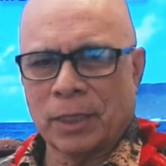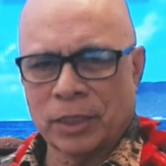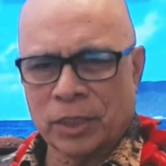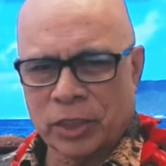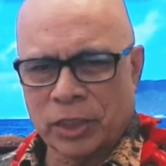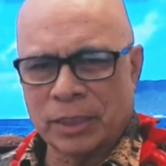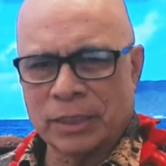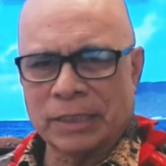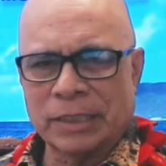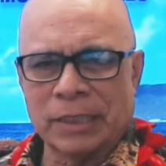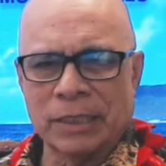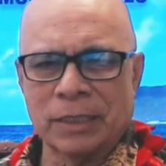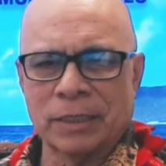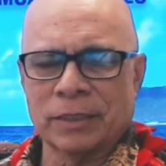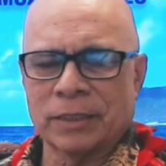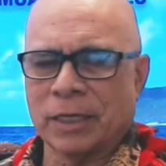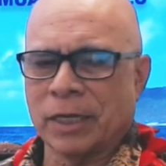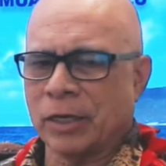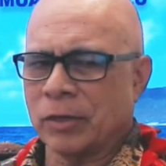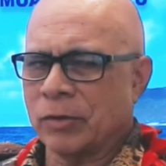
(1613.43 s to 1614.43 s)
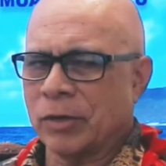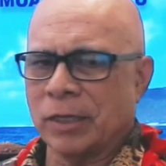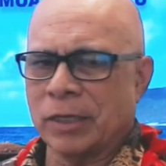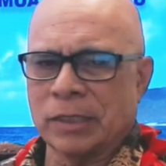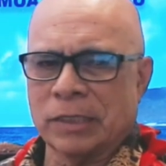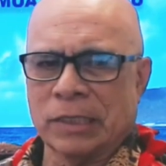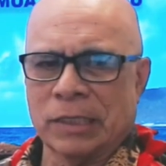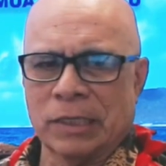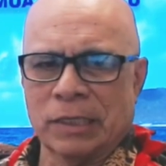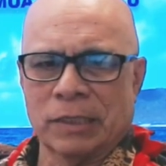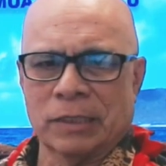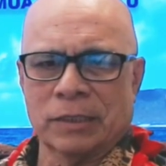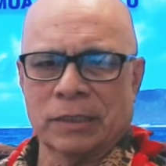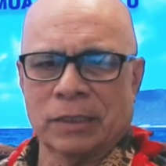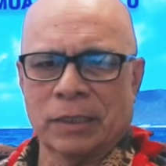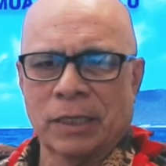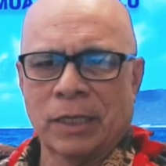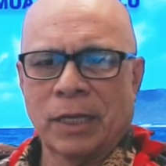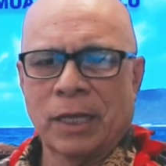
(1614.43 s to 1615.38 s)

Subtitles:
shed tears, I cry tears.